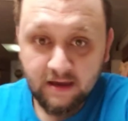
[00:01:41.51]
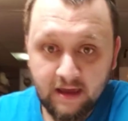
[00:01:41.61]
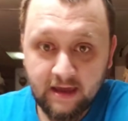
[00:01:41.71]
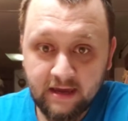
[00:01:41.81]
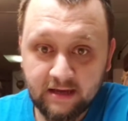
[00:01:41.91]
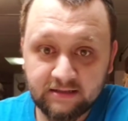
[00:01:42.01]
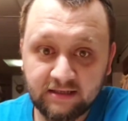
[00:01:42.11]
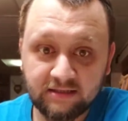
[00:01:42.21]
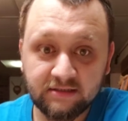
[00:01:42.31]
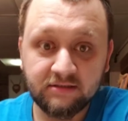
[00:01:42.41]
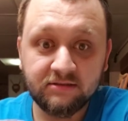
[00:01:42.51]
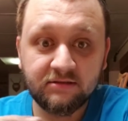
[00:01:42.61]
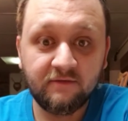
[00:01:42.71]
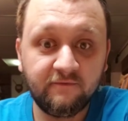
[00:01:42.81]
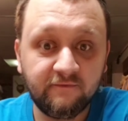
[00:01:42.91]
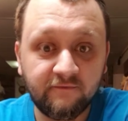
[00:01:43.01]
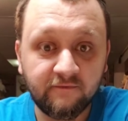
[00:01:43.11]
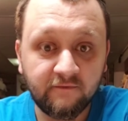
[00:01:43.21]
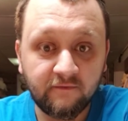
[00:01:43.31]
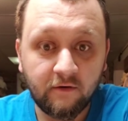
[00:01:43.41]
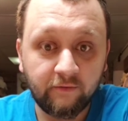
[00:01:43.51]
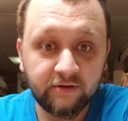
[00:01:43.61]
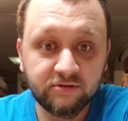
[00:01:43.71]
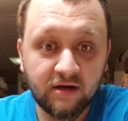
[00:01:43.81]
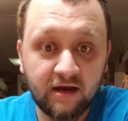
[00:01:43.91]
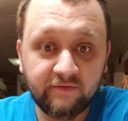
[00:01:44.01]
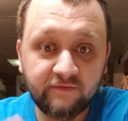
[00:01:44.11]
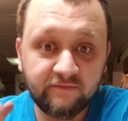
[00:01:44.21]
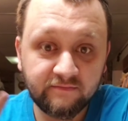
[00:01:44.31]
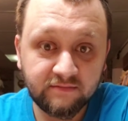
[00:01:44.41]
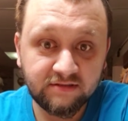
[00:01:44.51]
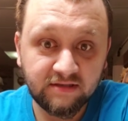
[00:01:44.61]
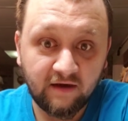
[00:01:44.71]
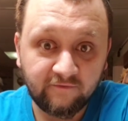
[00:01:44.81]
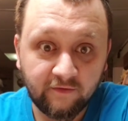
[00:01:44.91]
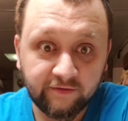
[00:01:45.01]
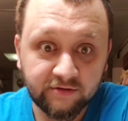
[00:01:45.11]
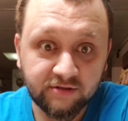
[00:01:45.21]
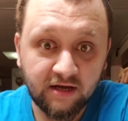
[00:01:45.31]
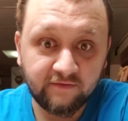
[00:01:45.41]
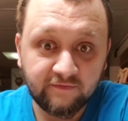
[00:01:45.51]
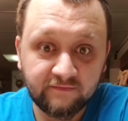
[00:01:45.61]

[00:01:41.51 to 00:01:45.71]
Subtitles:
and it is all-wheel drive. It's not four-wheel drive.